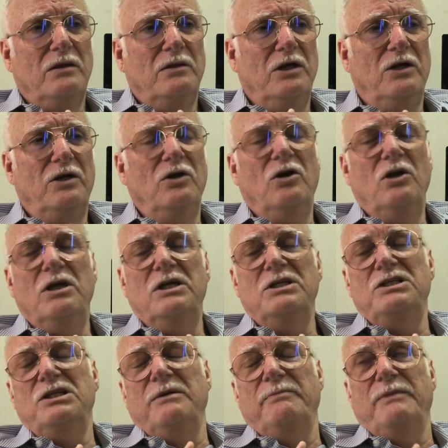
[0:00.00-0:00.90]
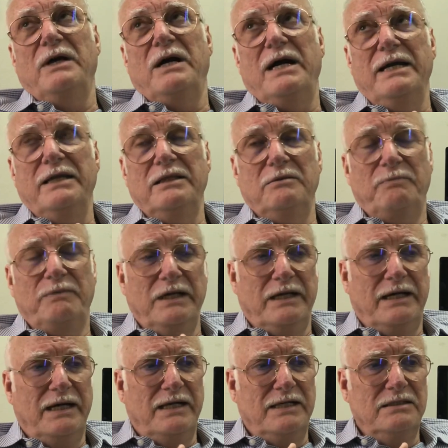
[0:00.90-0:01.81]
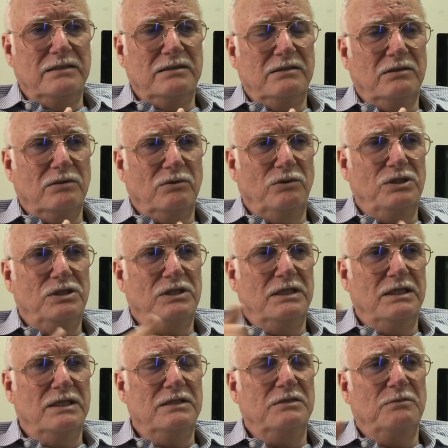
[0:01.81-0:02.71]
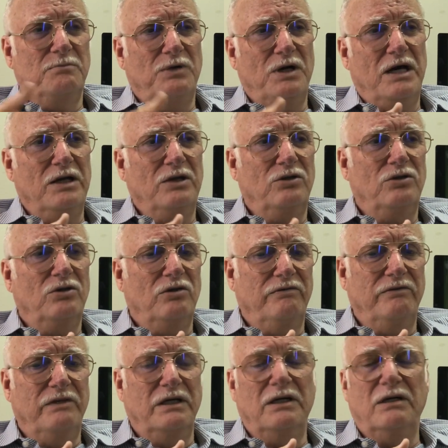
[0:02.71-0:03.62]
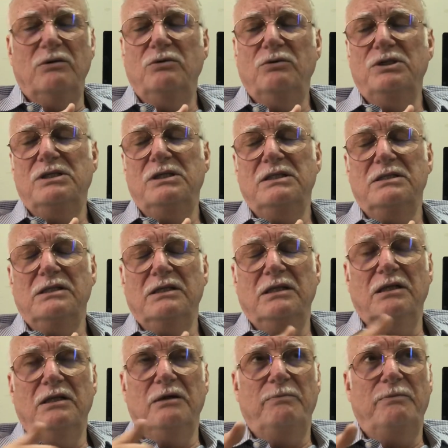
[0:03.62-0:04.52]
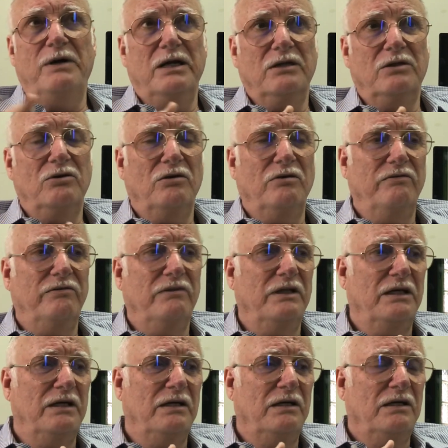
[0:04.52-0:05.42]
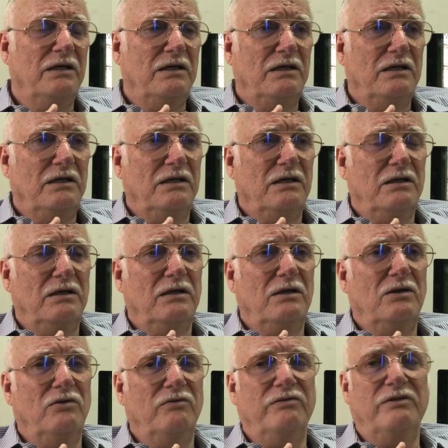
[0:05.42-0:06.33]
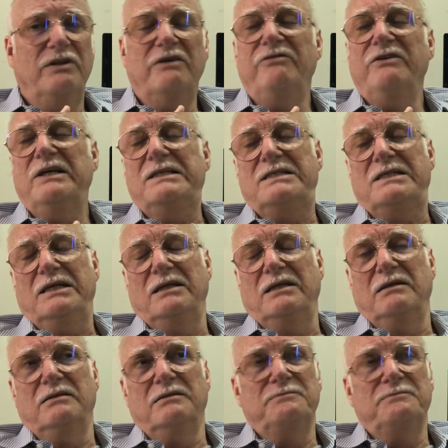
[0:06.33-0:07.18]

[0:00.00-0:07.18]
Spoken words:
technology behind precast, which is in the part of the fixing.